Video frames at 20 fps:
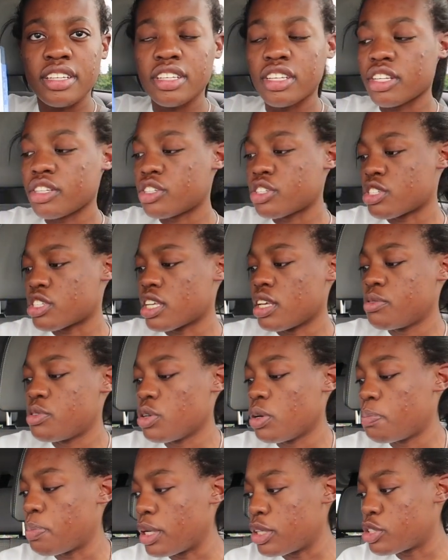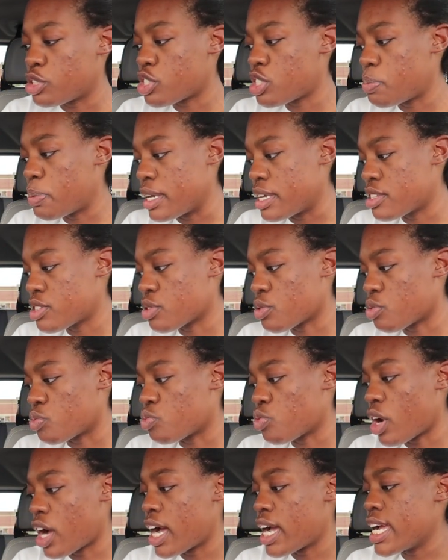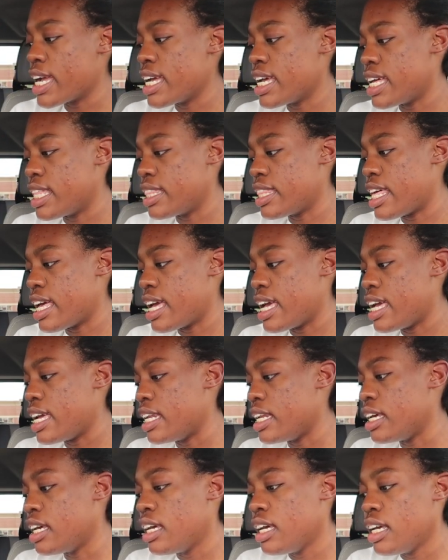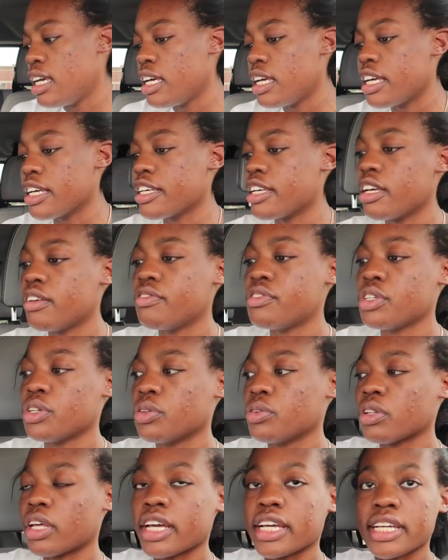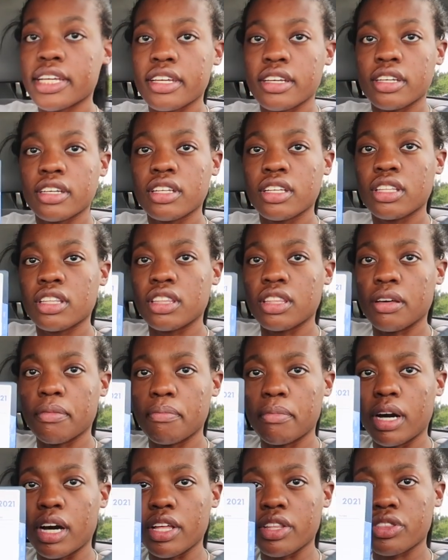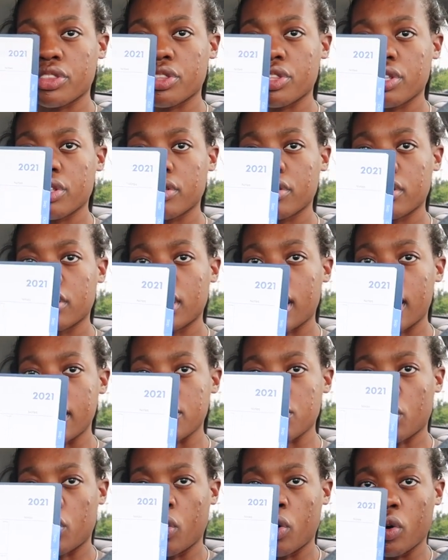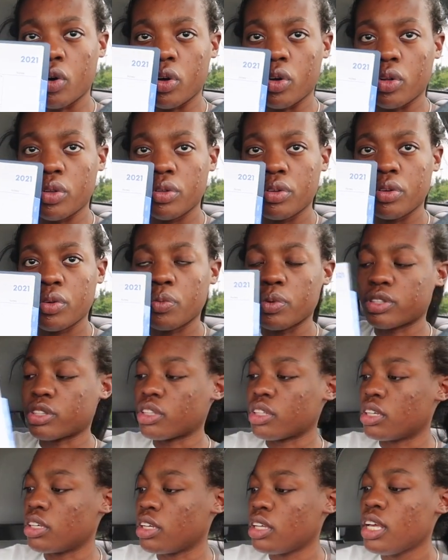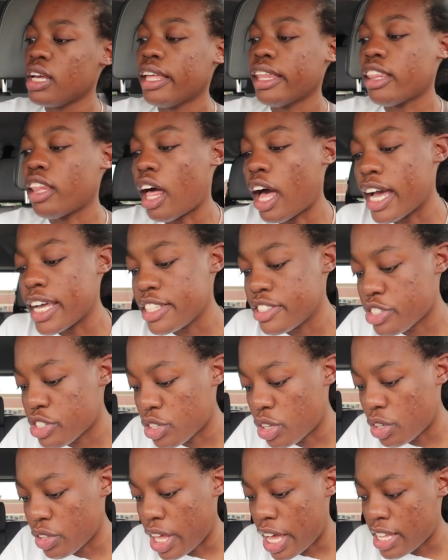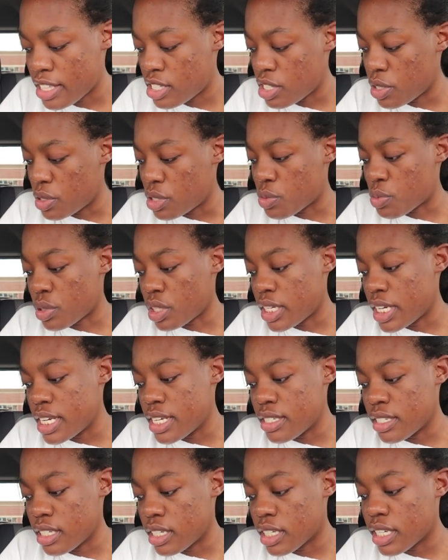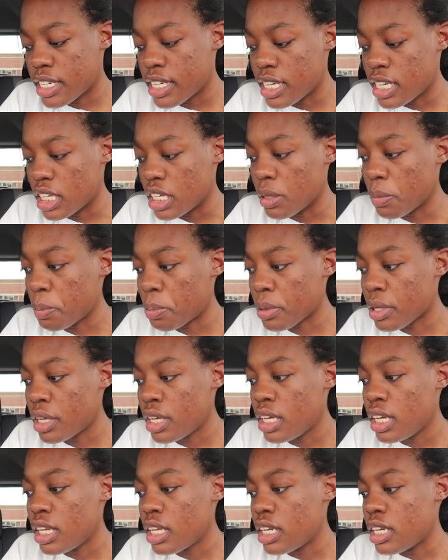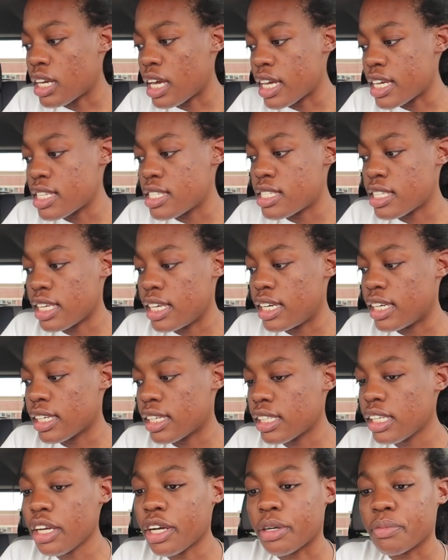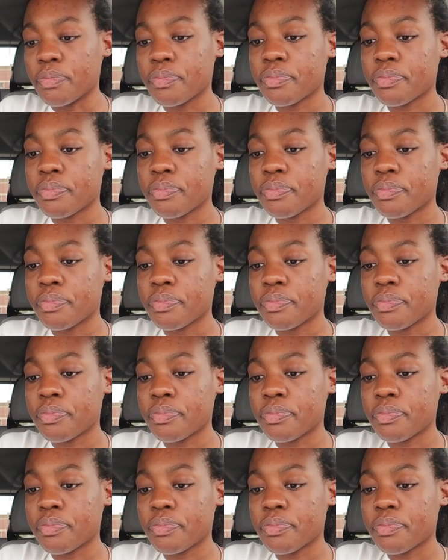It just gives you a bunch of space to write, and then it gives you like the month as a whole with the lines and all that, so it's really easy to keep nice and clear.